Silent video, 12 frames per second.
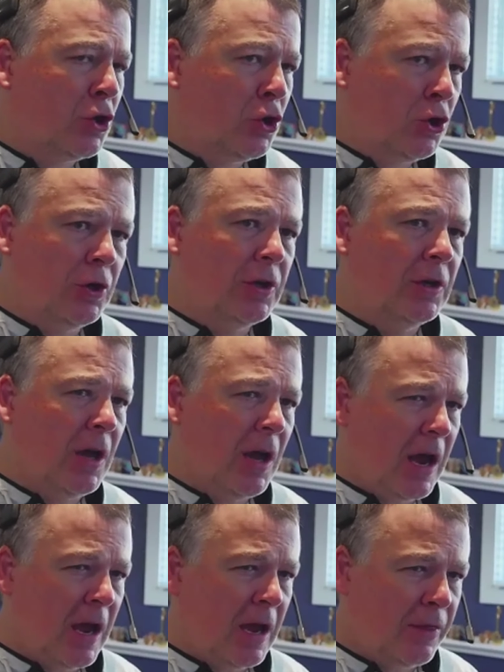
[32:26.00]
could
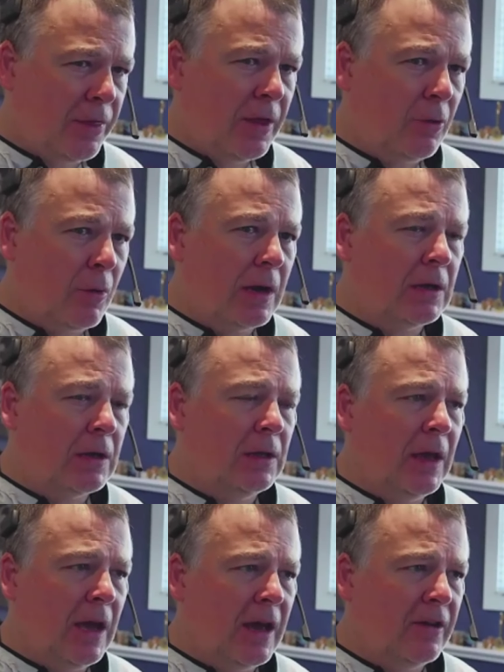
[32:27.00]

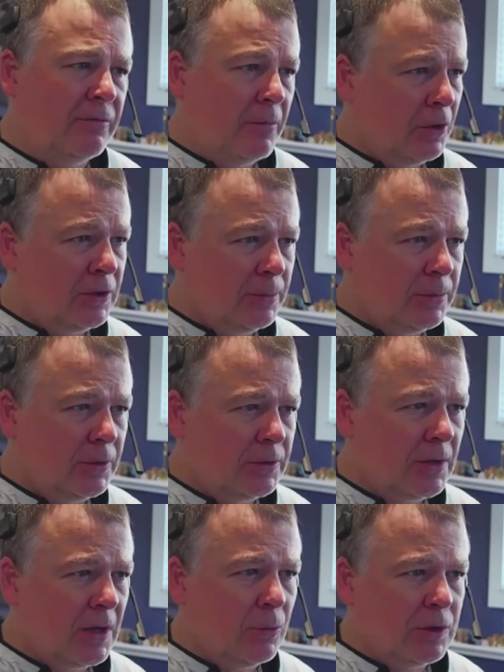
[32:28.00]
theoretically have
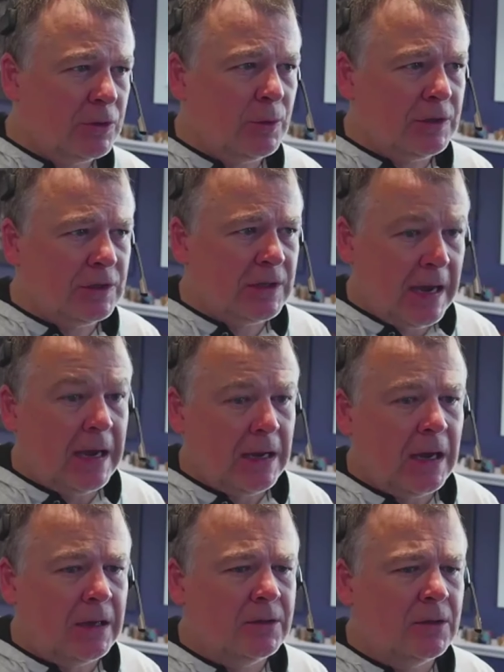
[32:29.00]
multiples and which ones
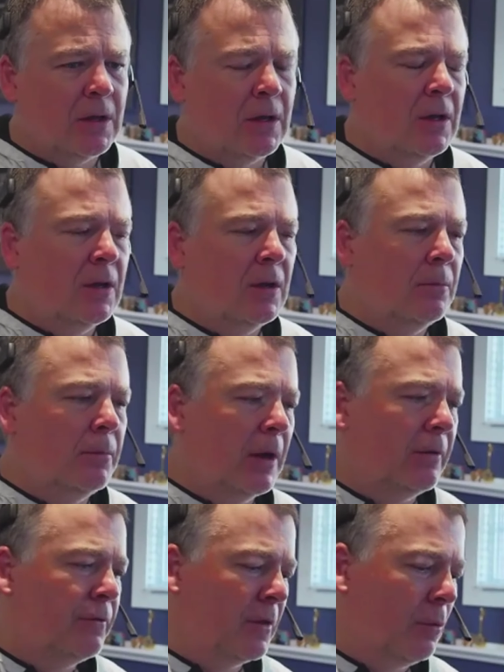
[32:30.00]
cannot.
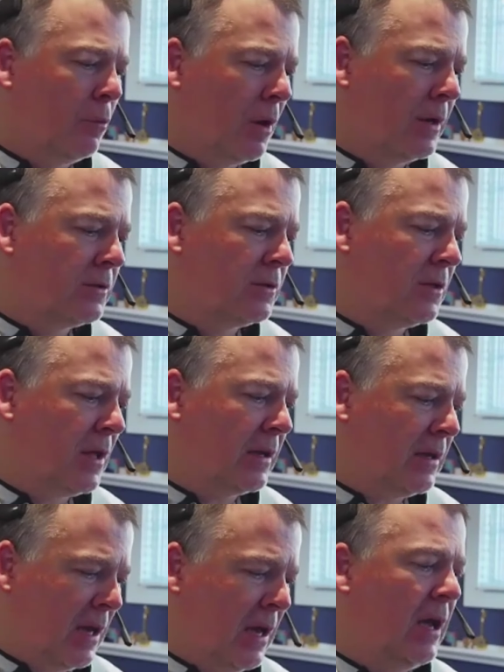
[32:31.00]
But for the ones
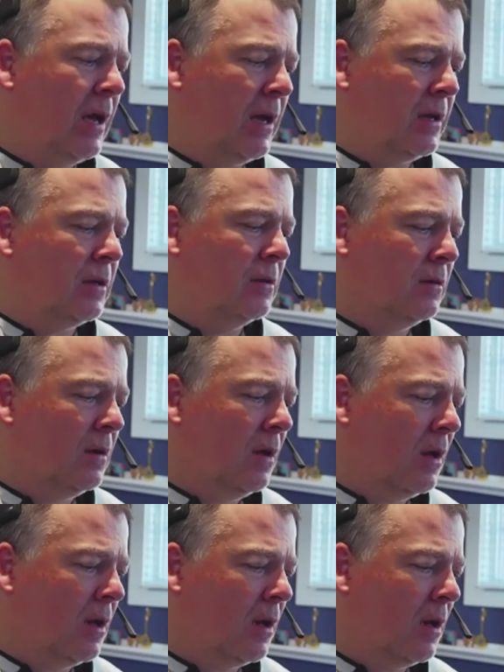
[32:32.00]
that can,
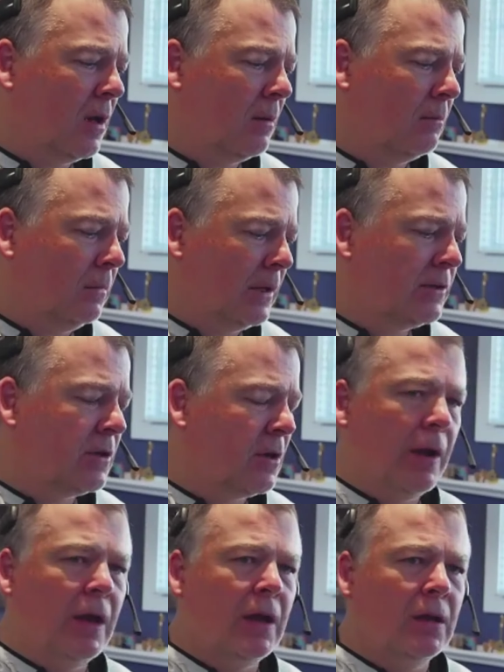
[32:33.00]
let's
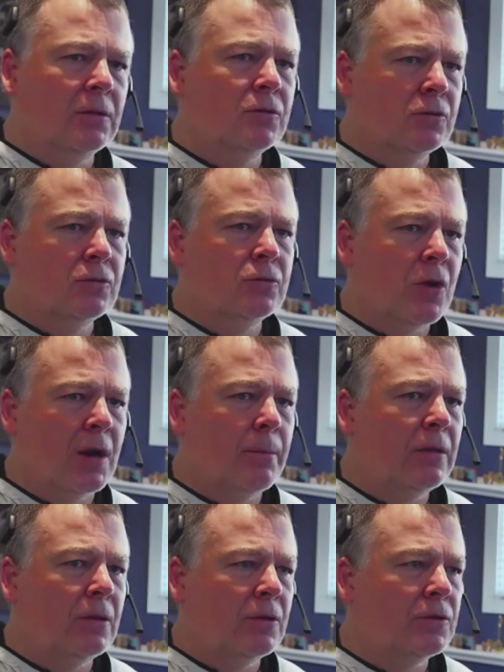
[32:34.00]
go ahead and try to
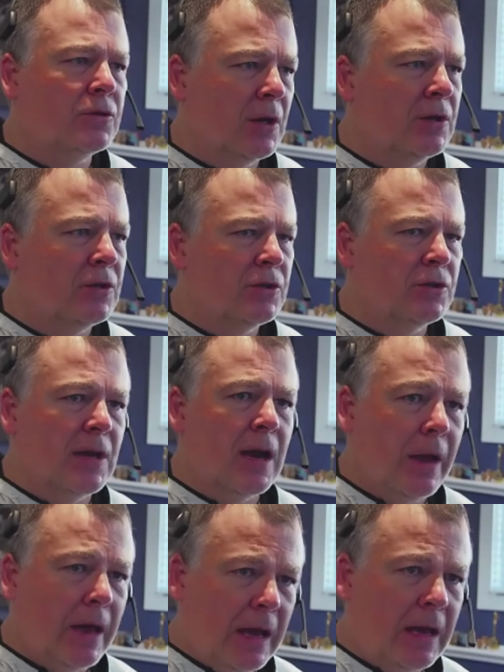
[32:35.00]
make those changes
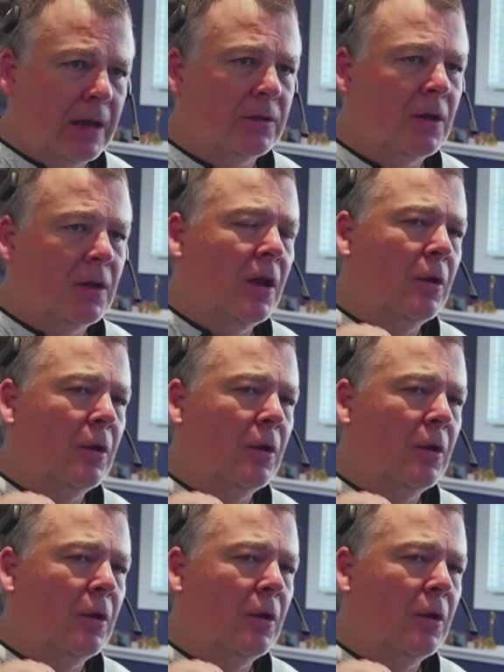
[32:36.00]
now. And